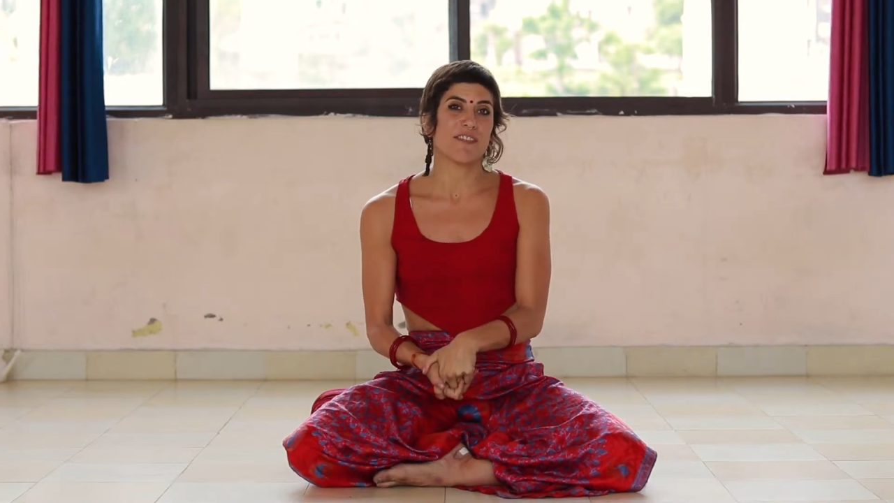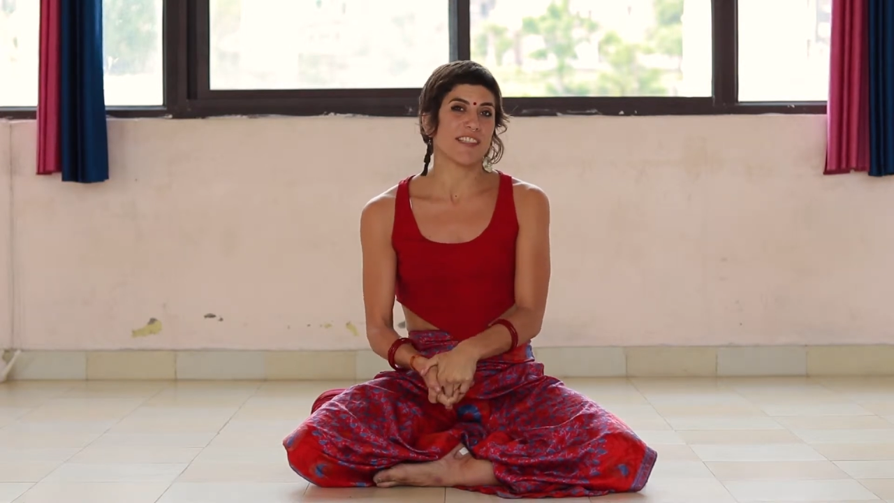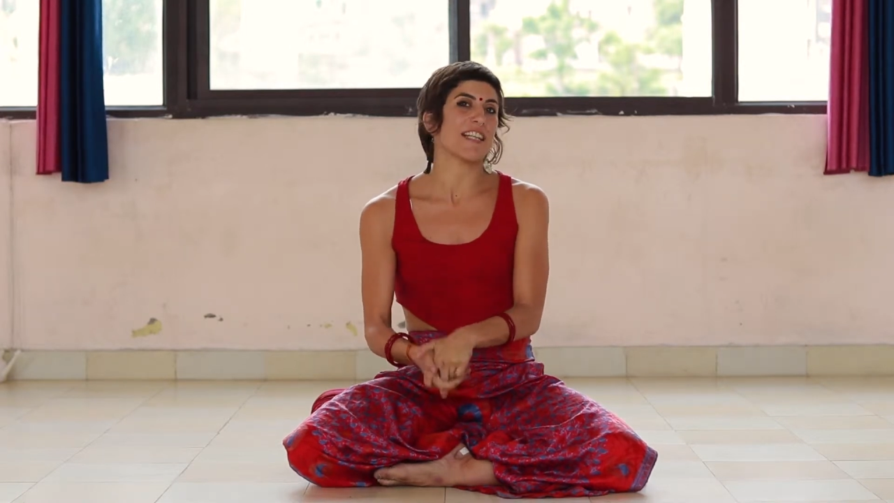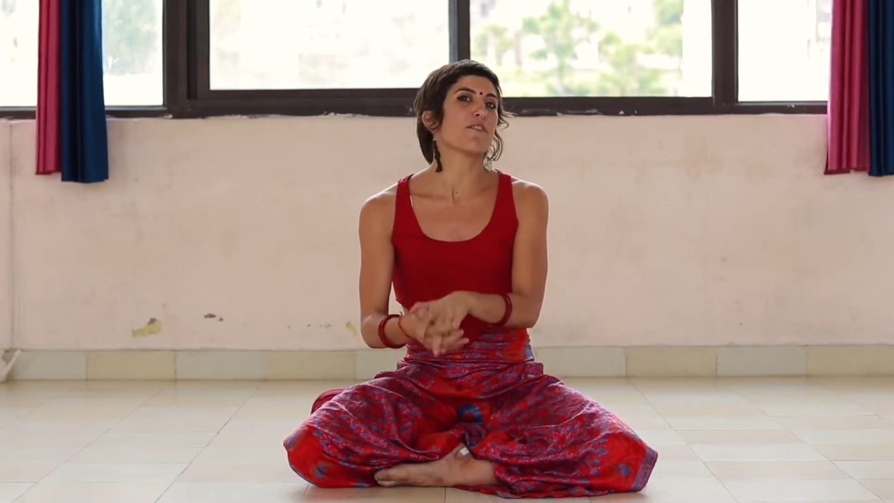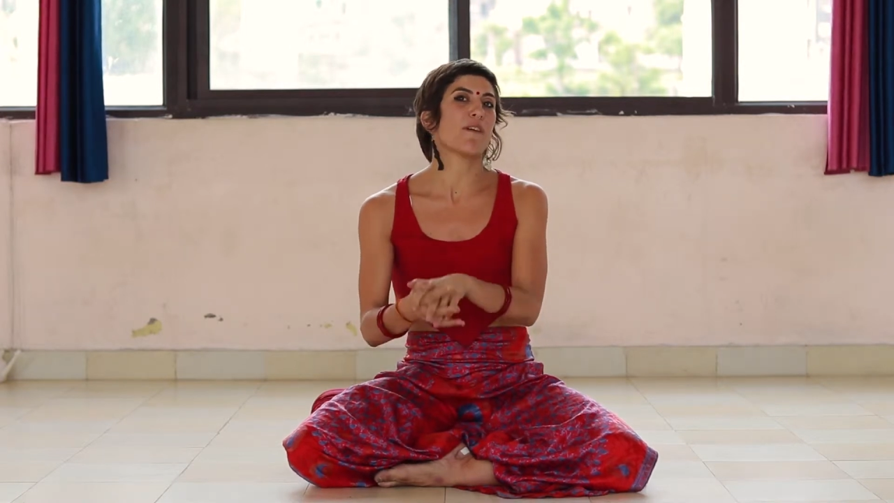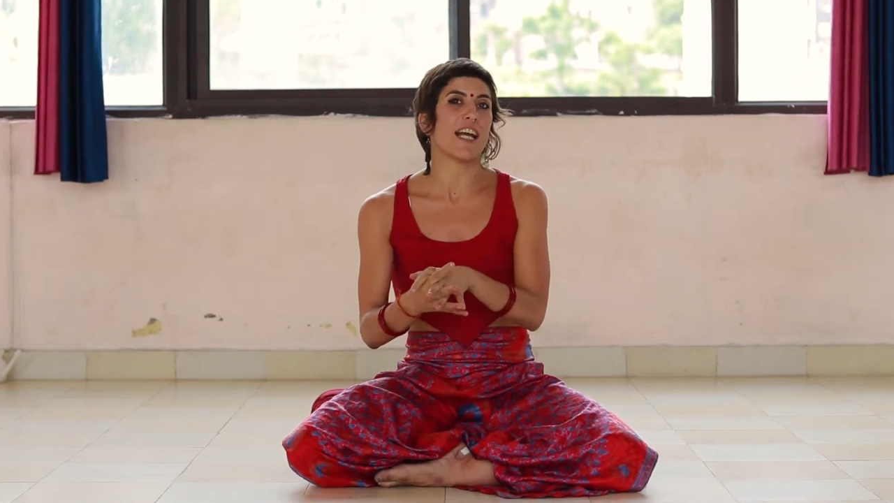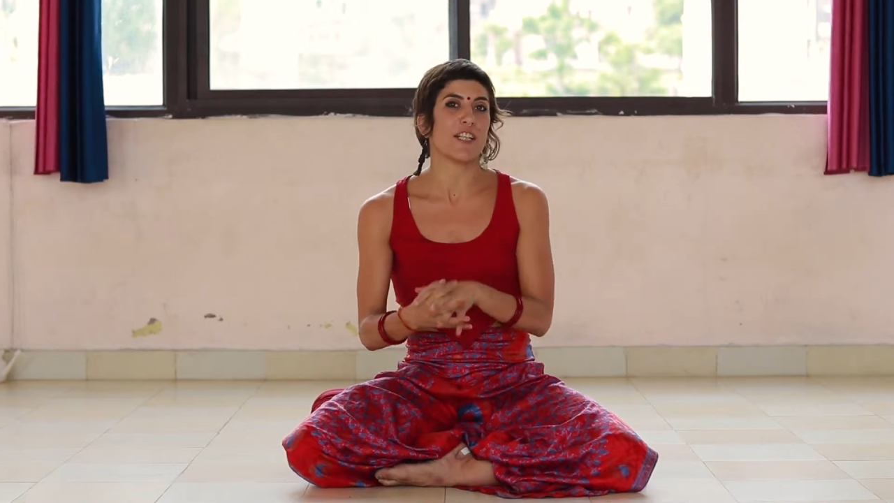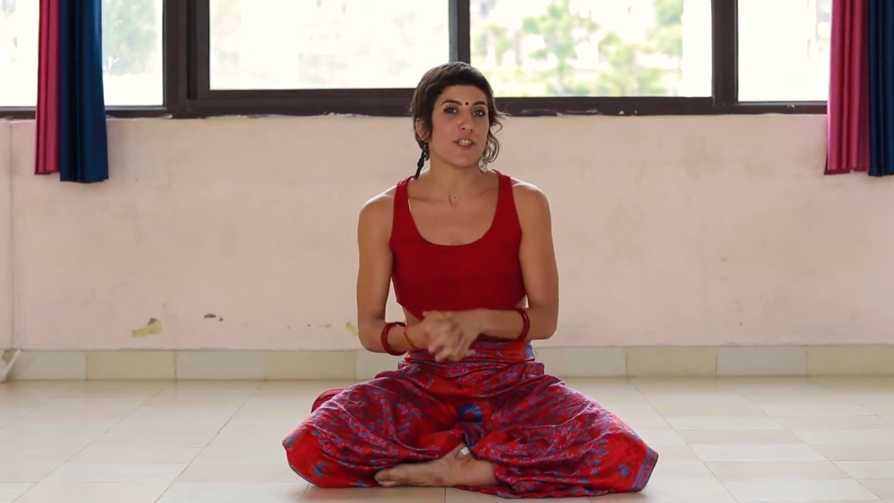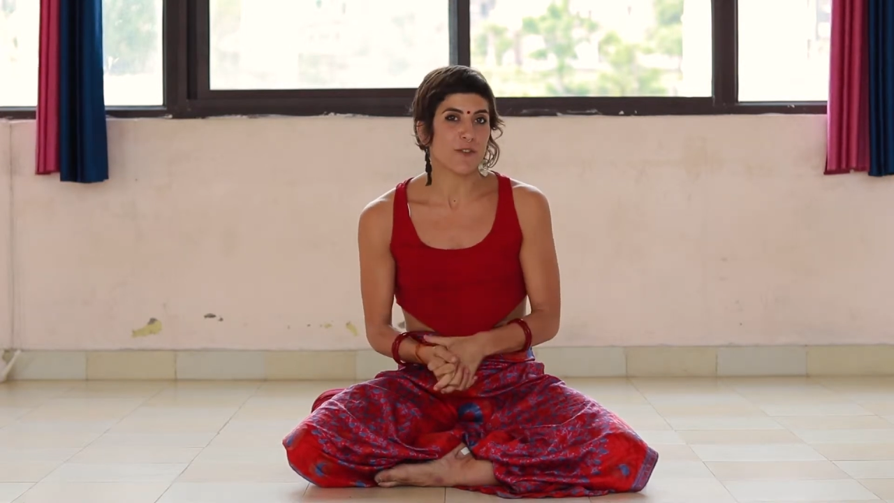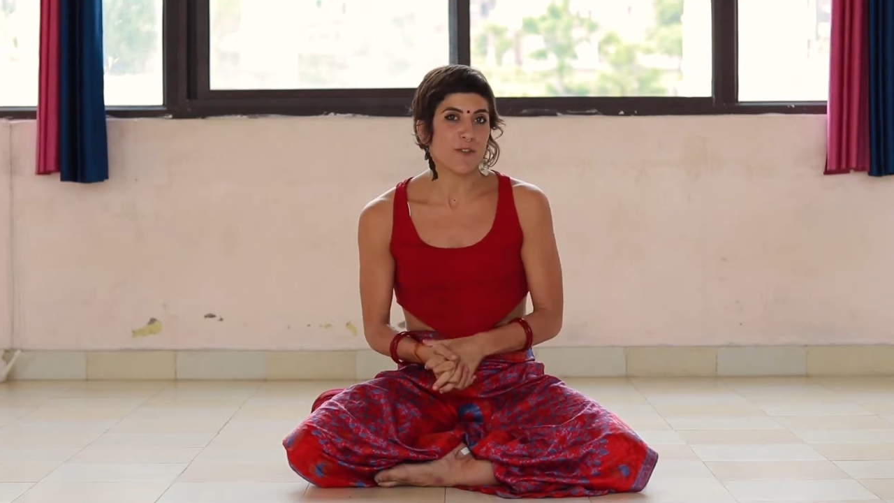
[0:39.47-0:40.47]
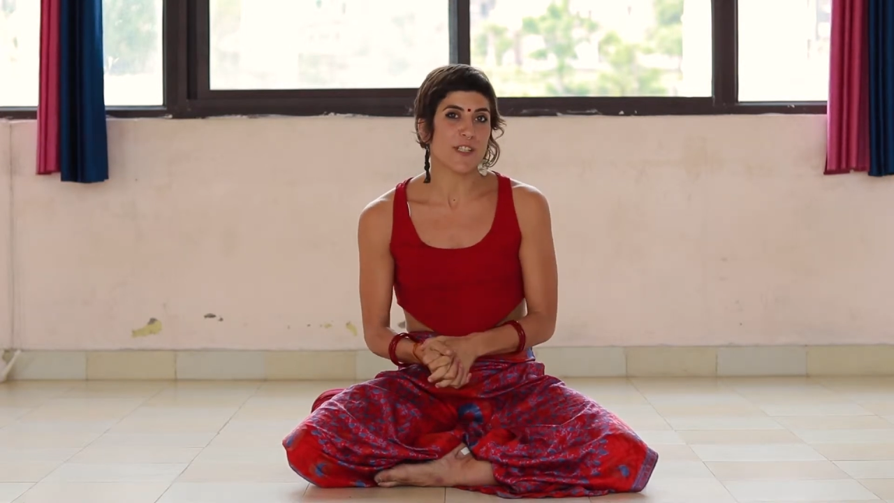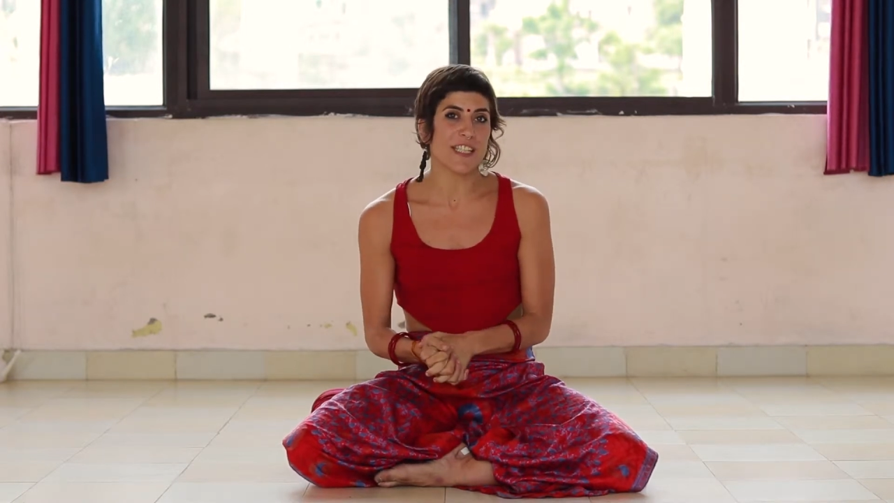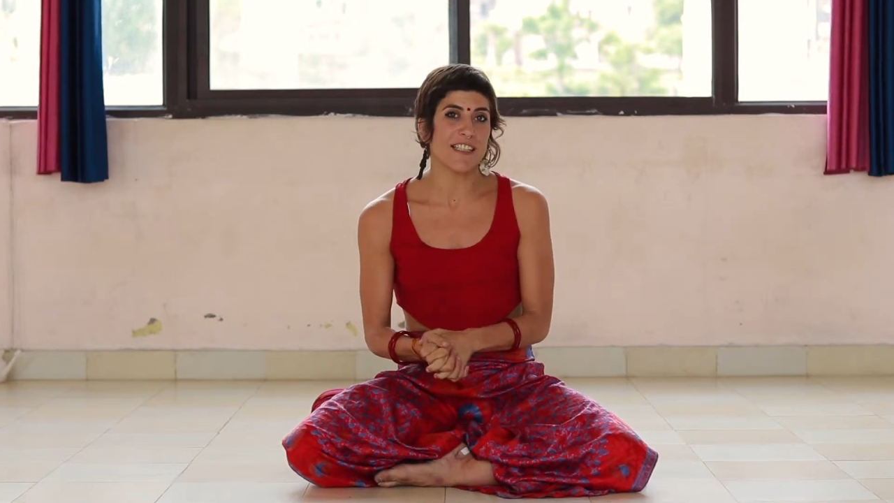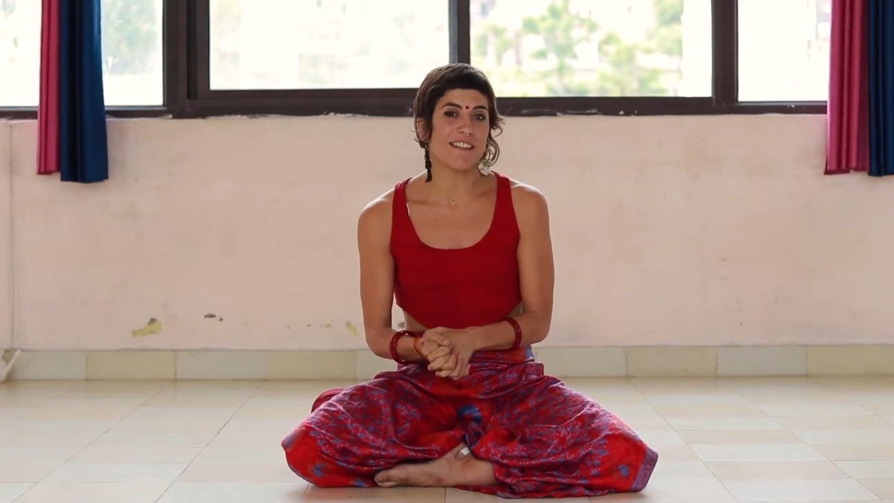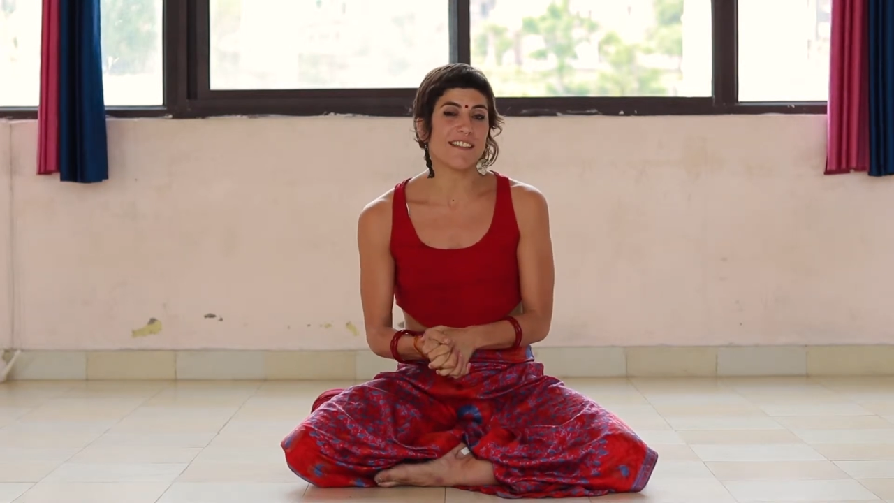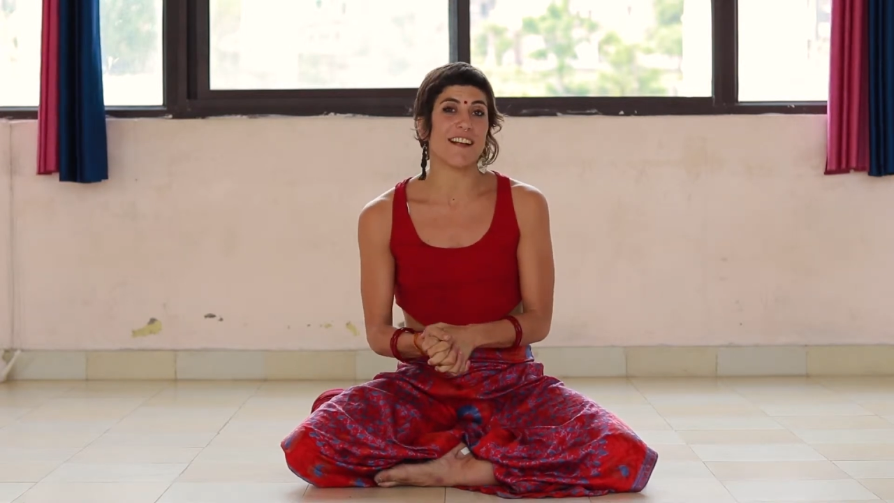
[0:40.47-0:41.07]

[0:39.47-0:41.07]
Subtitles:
That's why I choose it.